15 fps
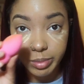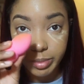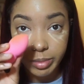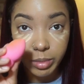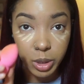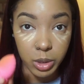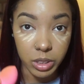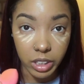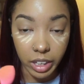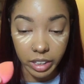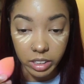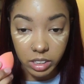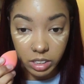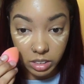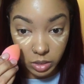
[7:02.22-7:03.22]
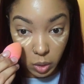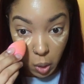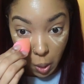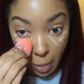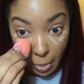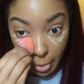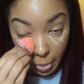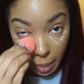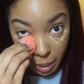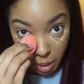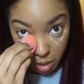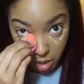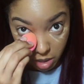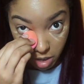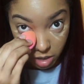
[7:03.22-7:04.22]
I'm gonna use it like it is.
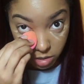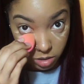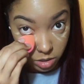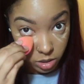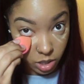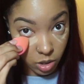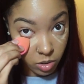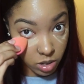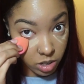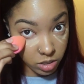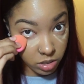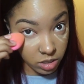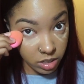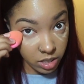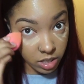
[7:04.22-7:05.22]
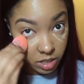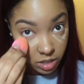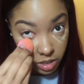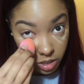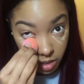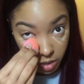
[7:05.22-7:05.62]
Just go underneath.